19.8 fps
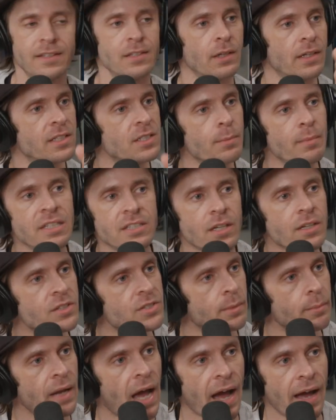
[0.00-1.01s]
I did, because let me tell you
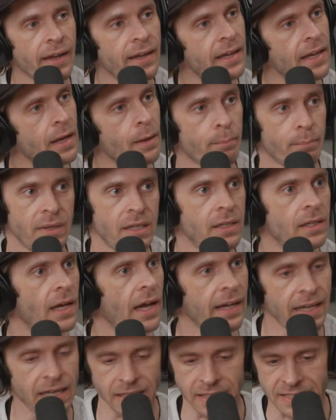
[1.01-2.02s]
something. I can't be,
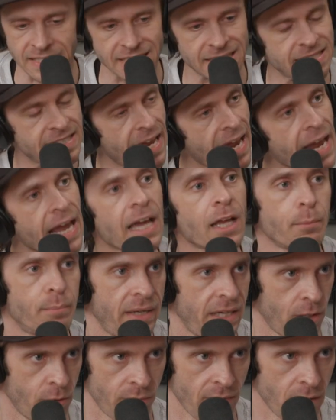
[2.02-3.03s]
I can't stand
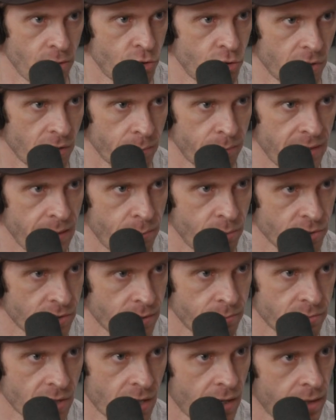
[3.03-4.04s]
being around drunk people
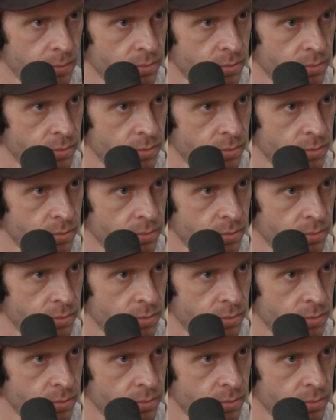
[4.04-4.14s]
sometimes.